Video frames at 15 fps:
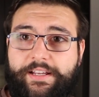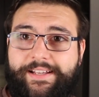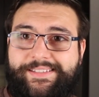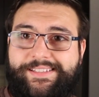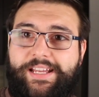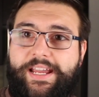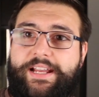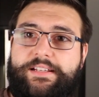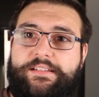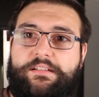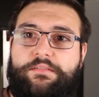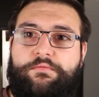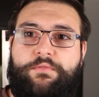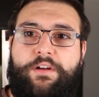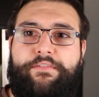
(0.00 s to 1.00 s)
it
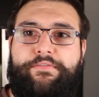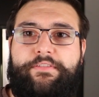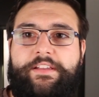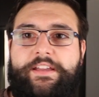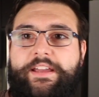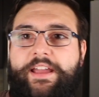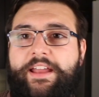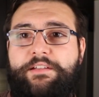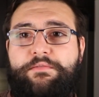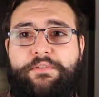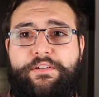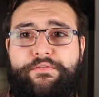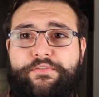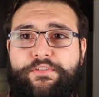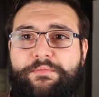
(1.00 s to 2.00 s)
takes roughly
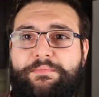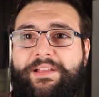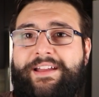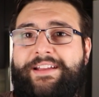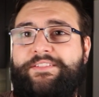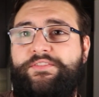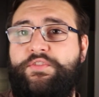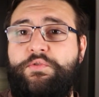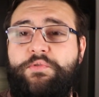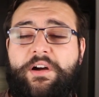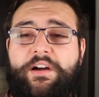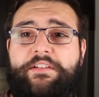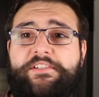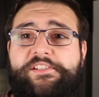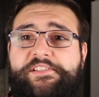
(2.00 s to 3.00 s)
anywhere from like
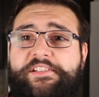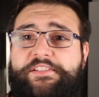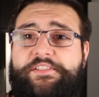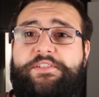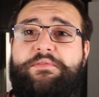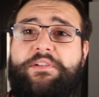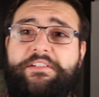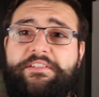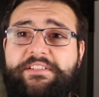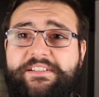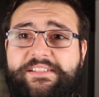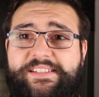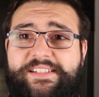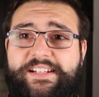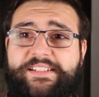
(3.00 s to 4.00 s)
200 to
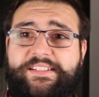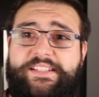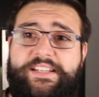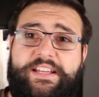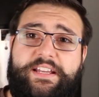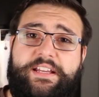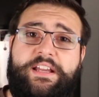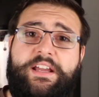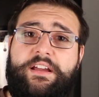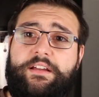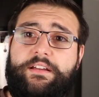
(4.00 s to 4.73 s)
260